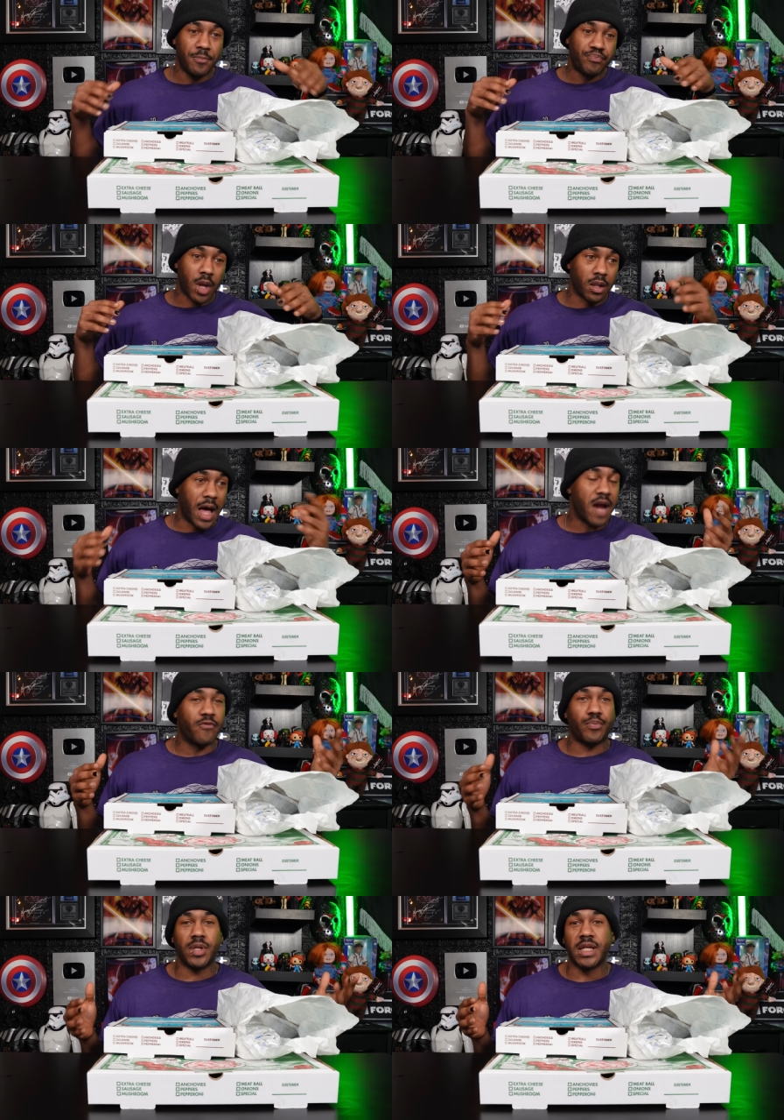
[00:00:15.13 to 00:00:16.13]
A lot of
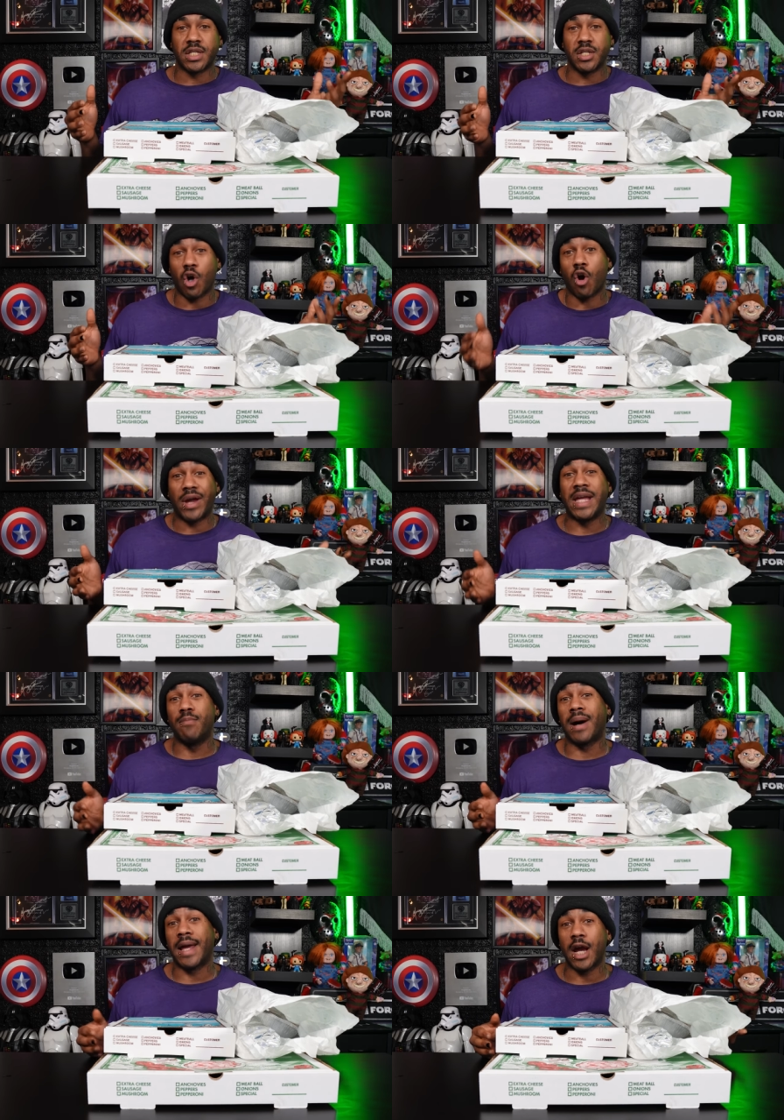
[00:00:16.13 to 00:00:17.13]
places are in
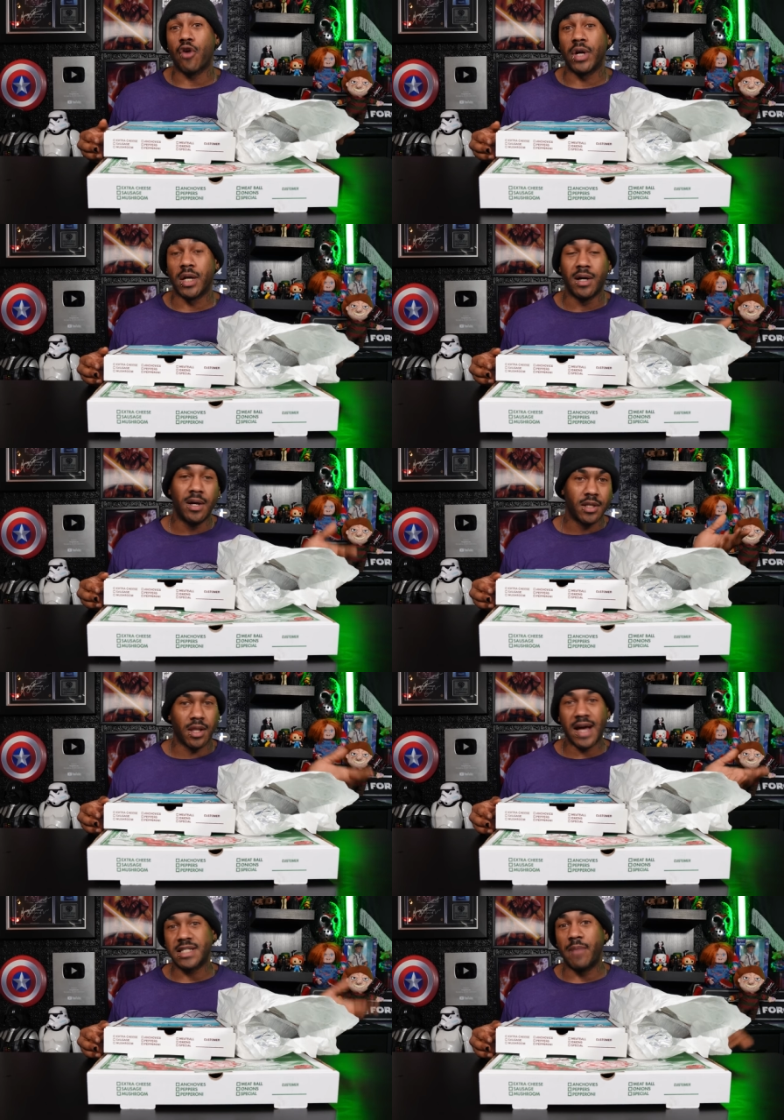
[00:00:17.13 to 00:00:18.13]
my area. The
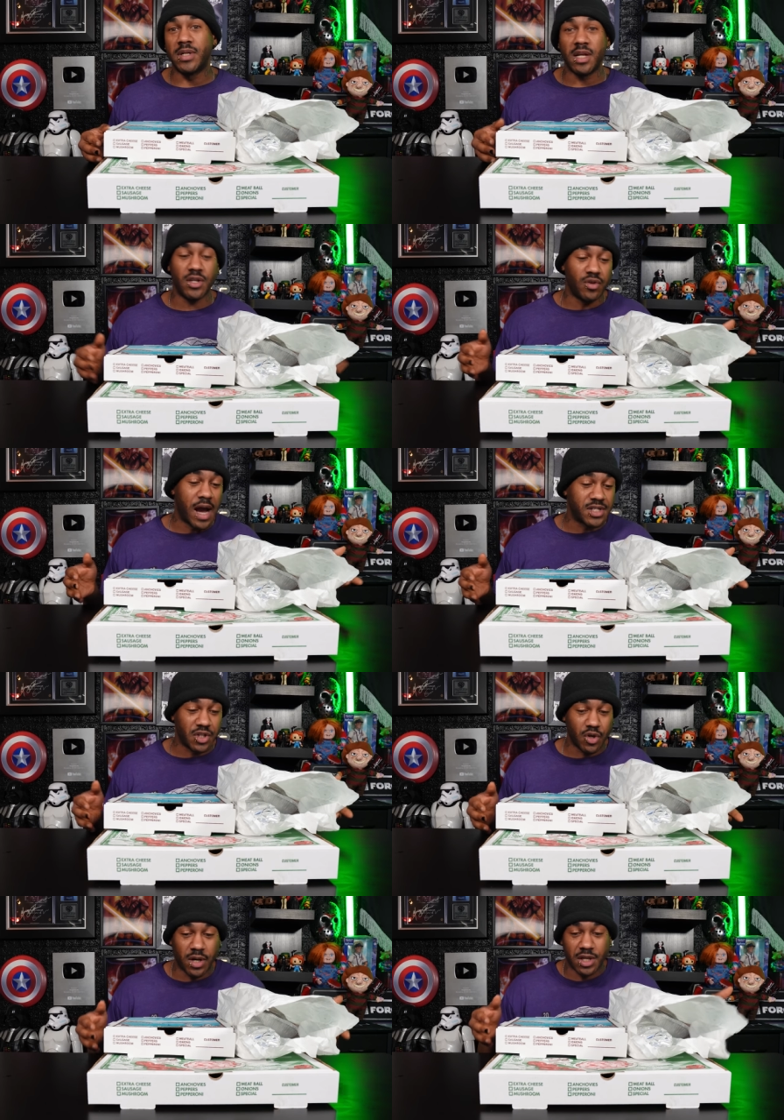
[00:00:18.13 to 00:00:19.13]
last time I did it, you guys
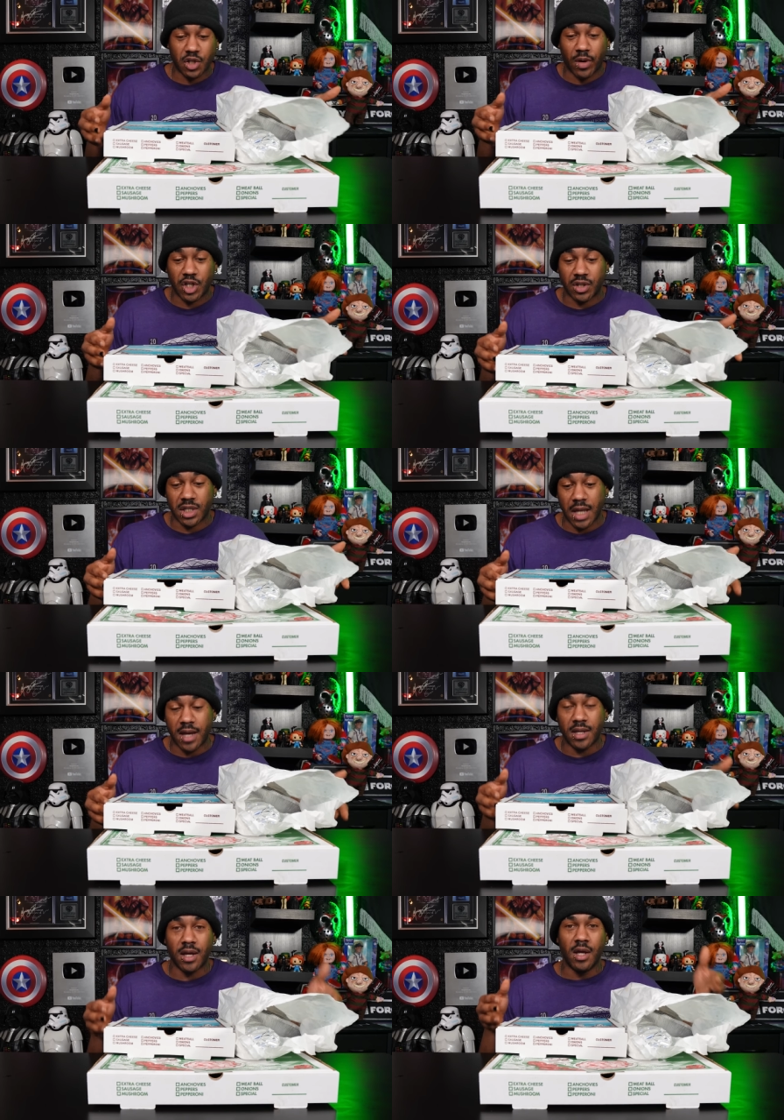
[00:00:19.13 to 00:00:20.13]
enjoyed it, so I
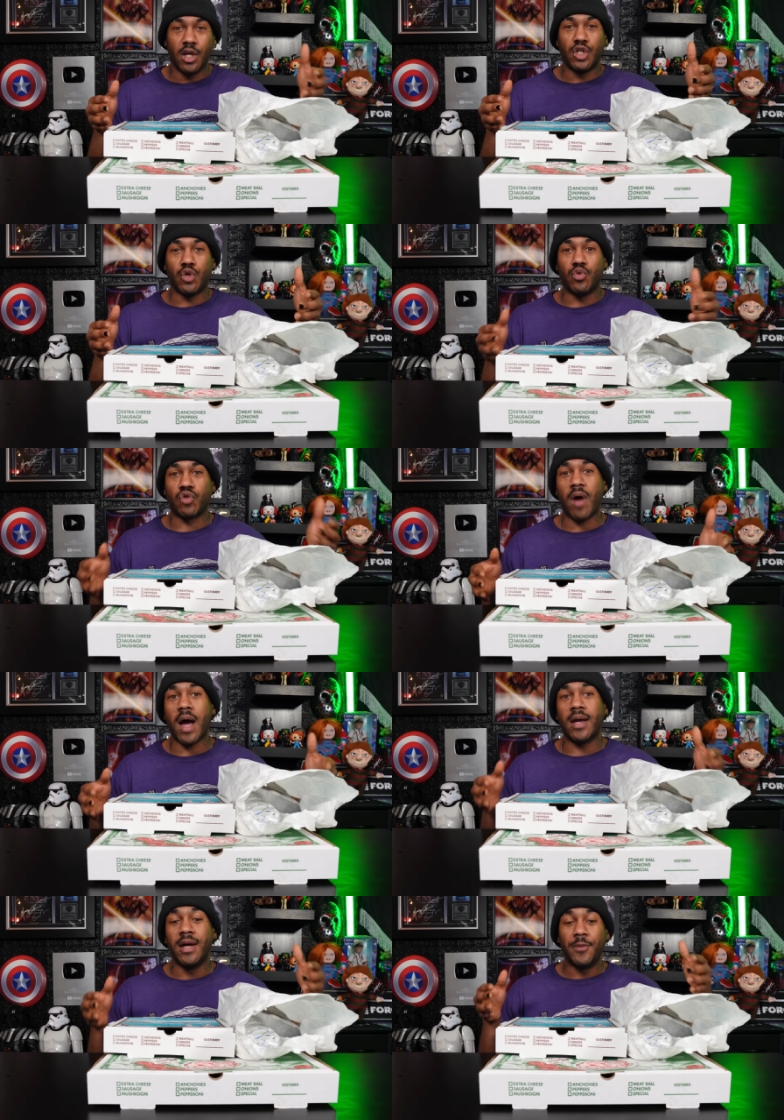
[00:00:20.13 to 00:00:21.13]
decided to
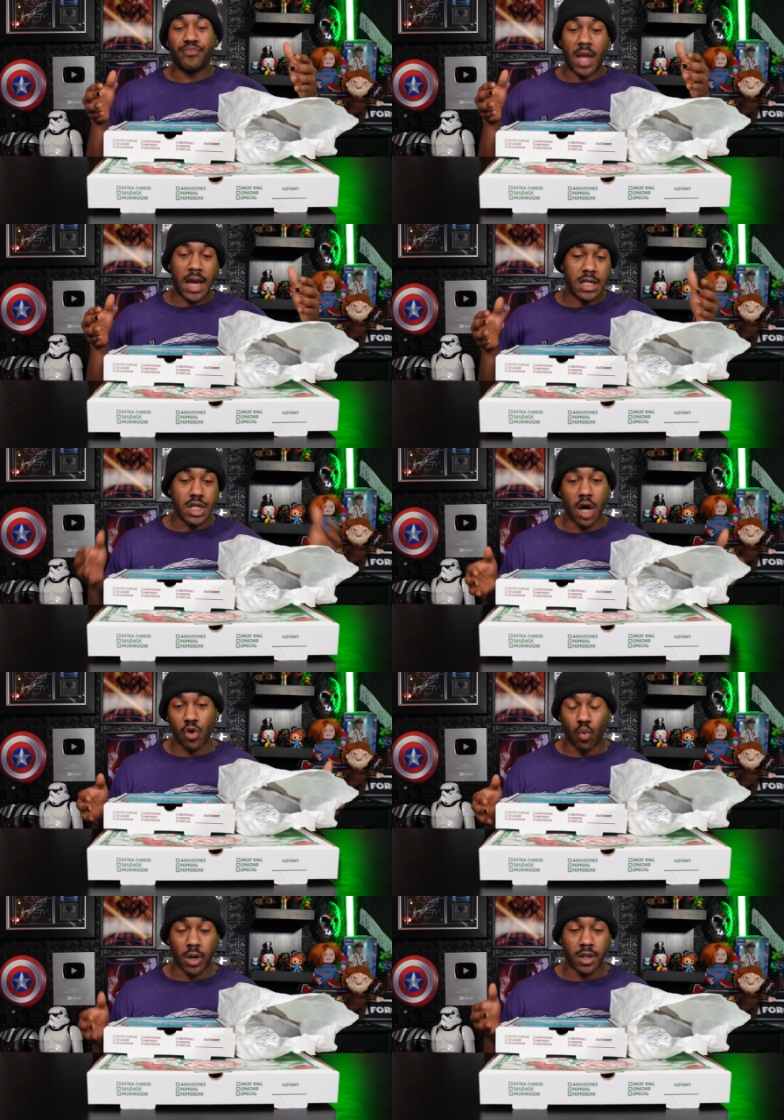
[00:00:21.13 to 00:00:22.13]
try another
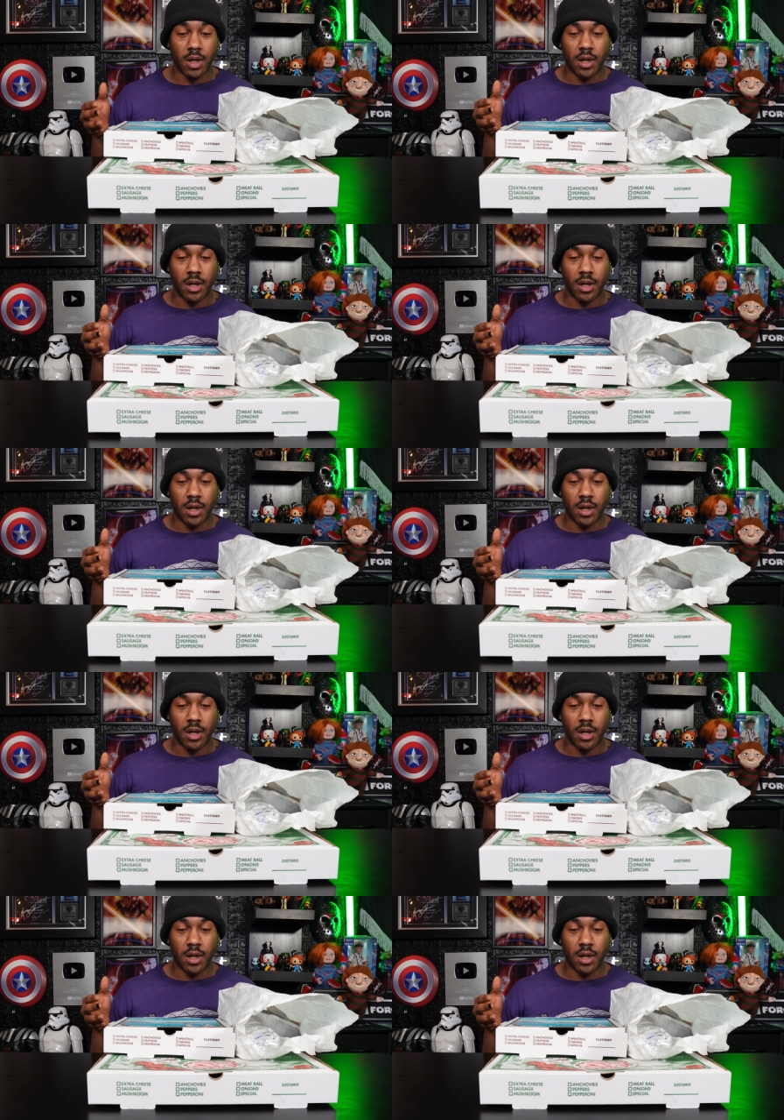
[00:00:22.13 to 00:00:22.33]
one.